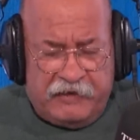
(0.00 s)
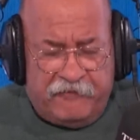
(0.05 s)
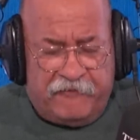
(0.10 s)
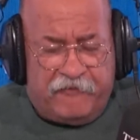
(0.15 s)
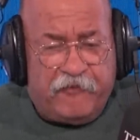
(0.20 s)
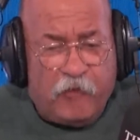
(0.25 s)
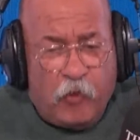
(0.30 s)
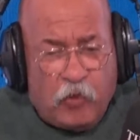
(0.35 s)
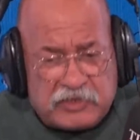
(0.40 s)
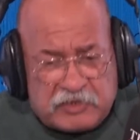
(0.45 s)

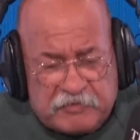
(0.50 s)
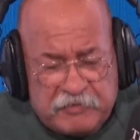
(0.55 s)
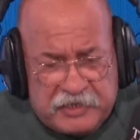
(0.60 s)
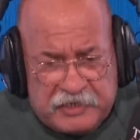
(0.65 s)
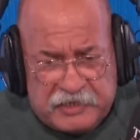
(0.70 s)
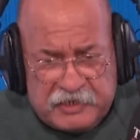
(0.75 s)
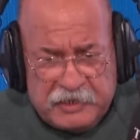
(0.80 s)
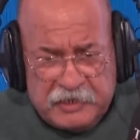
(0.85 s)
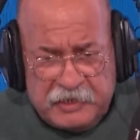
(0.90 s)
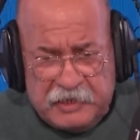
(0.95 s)

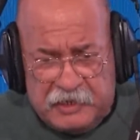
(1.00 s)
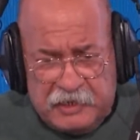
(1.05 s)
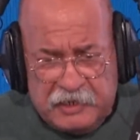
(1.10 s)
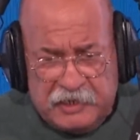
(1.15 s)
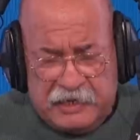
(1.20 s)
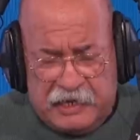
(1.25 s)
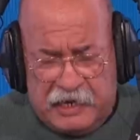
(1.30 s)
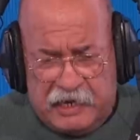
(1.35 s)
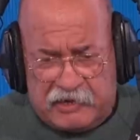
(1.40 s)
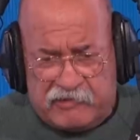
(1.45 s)
enforcement,
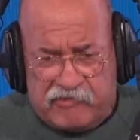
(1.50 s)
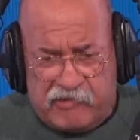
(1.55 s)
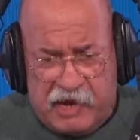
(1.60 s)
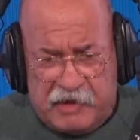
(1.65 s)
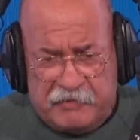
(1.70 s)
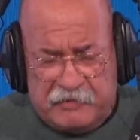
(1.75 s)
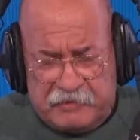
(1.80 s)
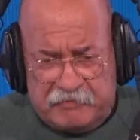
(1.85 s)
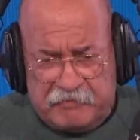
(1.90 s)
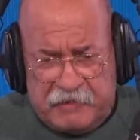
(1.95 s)
uh,
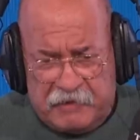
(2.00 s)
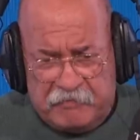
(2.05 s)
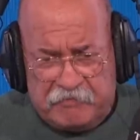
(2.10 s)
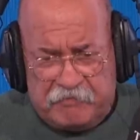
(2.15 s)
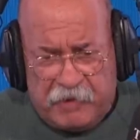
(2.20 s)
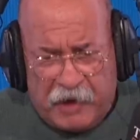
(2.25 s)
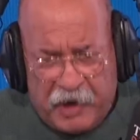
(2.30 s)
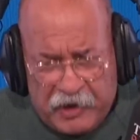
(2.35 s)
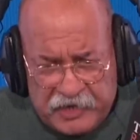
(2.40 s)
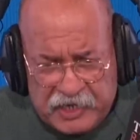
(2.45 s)
crime and,
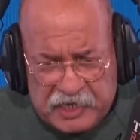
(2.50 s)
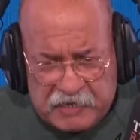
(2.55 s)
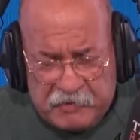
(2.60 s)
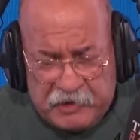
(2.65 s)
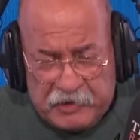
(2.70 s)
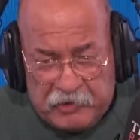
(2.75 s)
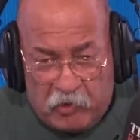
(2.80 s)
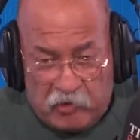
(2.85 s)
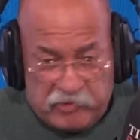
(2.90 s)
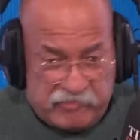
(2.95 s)
and
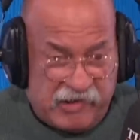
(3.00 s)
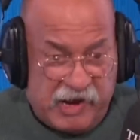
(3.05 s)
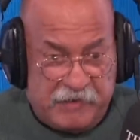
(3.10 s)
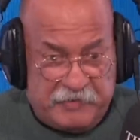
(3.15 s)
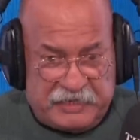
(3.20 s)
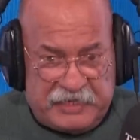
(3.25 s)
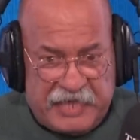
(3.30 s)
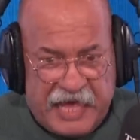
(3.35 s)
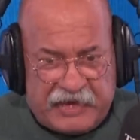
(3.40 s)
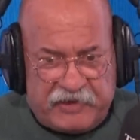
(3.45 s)
punishment, or crime
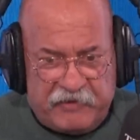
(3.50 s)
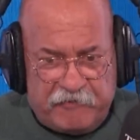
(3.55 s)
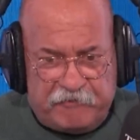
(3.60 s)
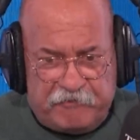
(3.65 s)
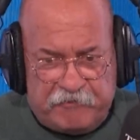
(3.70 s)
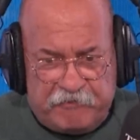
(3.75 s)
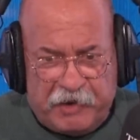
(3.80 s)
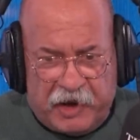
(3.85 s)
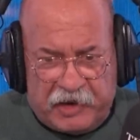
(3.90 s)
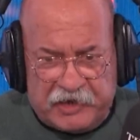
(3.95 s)
and lack of
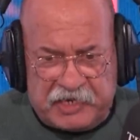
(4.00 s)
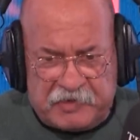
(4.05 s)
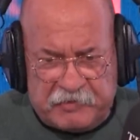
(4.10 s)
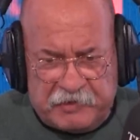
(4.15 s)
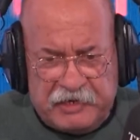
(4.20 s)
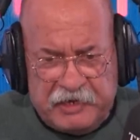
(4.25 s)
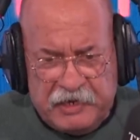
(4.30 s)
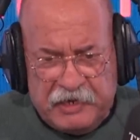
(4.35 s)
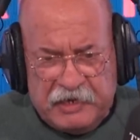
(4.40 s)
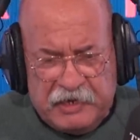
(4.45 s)

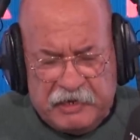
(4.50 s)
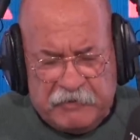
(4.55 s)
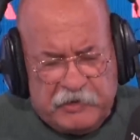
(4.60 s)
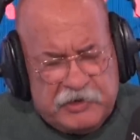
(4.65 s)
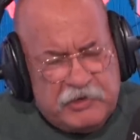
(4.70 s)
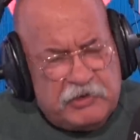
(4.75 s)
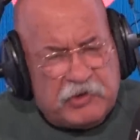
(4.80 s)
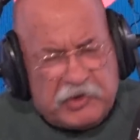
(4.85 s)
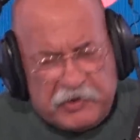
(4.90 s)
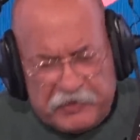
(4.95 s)
punishment.
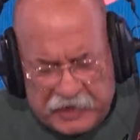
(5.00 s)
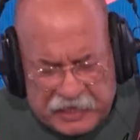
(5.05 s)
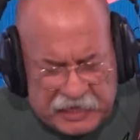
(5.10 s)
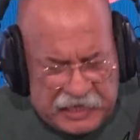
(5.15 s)
When you look at the